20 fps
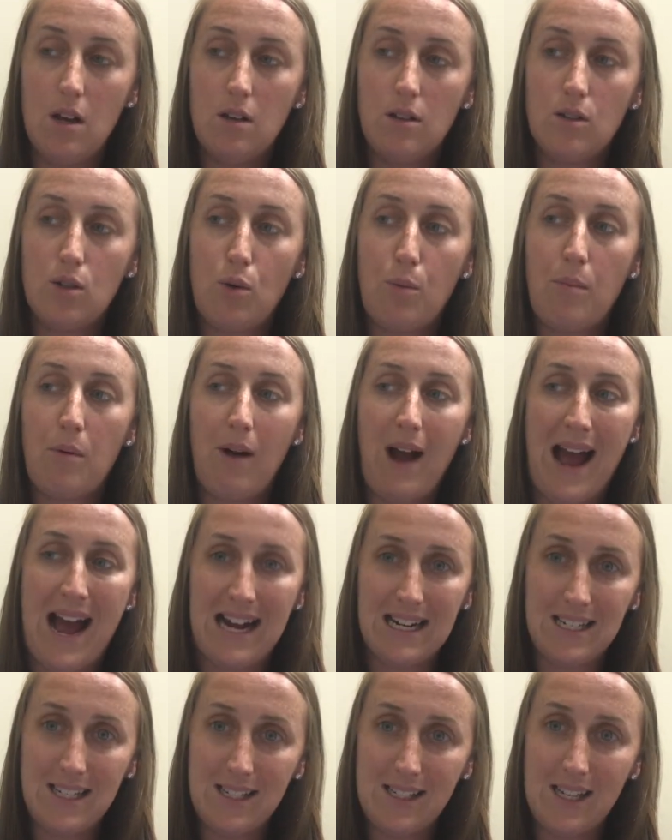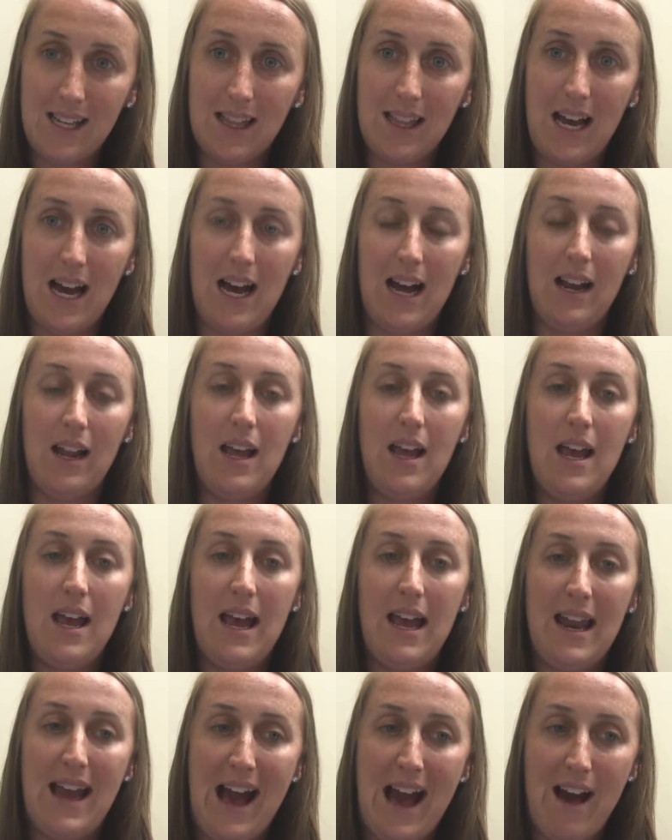So practicing that
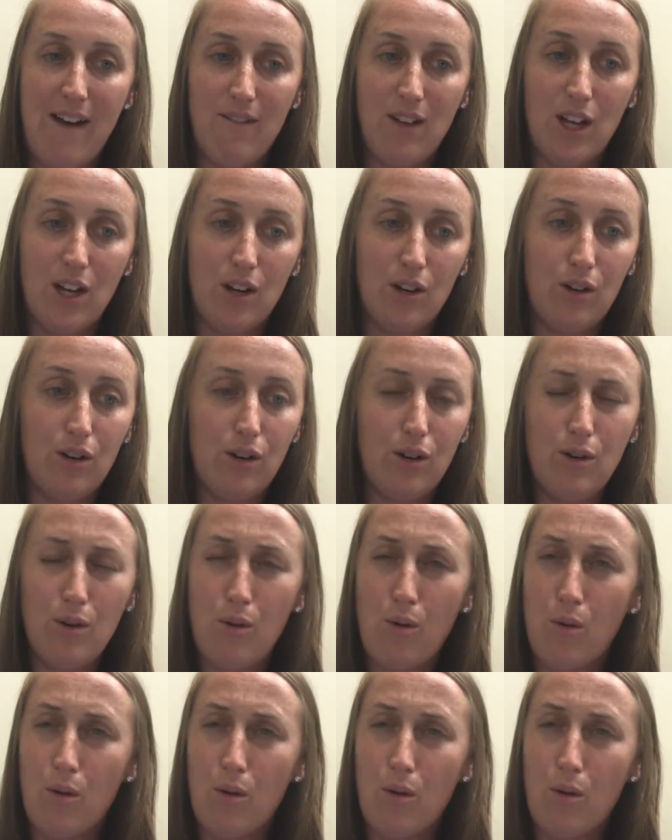and having a good